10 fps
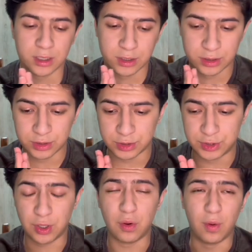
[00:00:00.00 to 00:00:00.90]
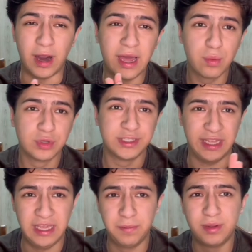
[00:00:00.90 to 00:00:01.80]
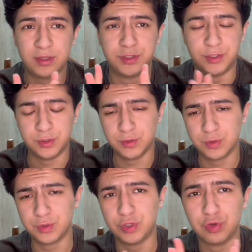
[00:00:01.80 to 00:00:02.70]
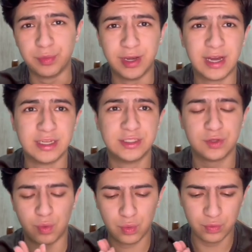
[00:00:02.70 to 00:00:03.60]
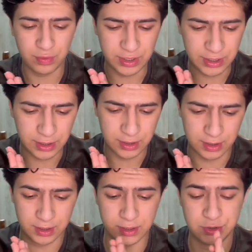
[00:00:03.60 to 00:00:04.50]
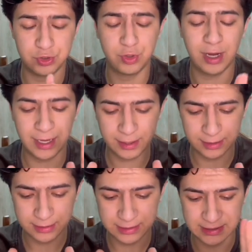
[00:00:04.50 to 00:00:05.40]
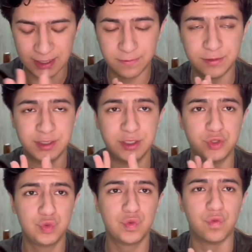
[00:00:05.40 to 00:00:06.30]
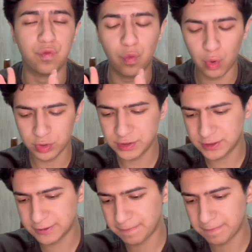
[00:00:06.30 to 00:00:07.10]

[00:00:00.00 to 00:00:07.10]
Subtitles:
So I was able to humanize only 372 words